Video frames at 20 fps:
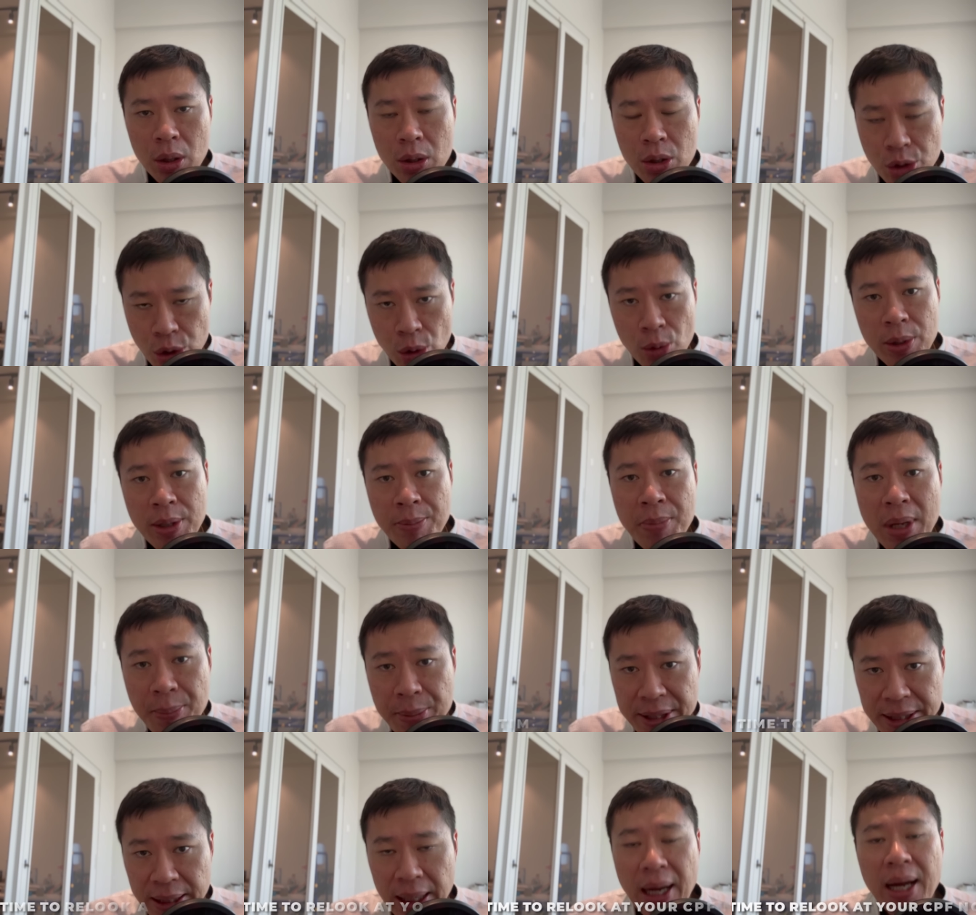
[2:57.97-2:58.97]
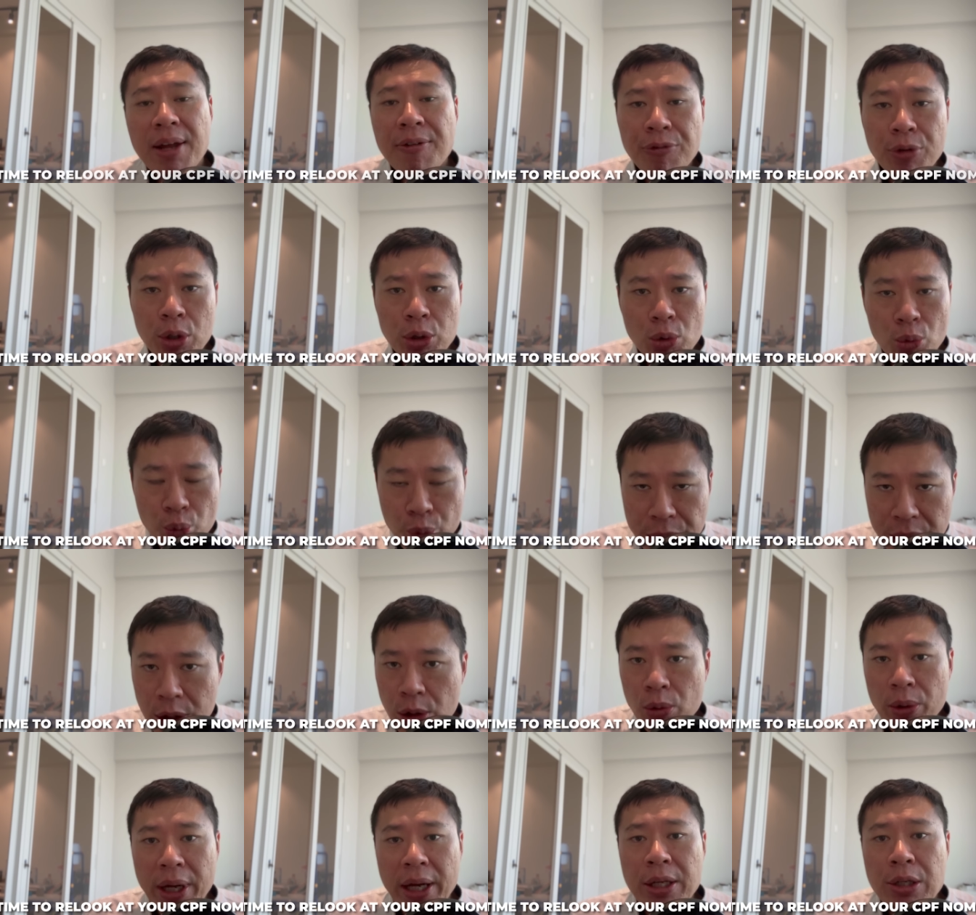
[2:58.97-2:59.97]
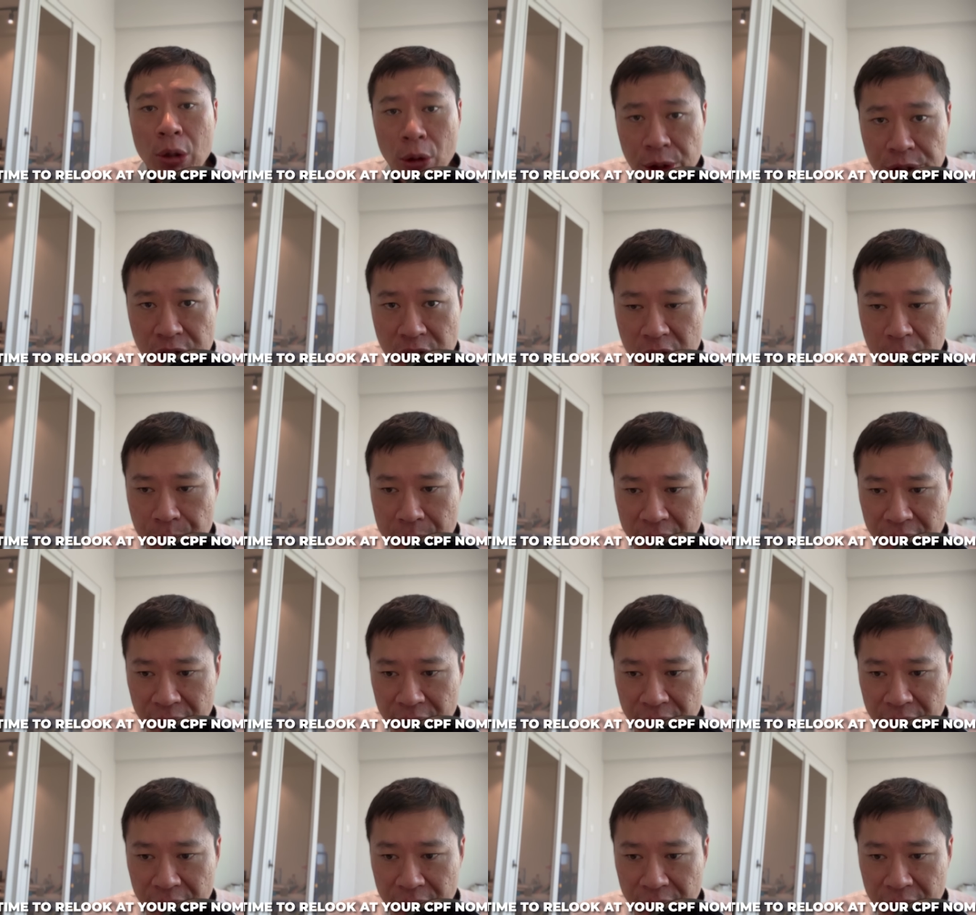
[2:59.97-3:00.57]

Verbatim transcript: So it may be time for you to relook at your C P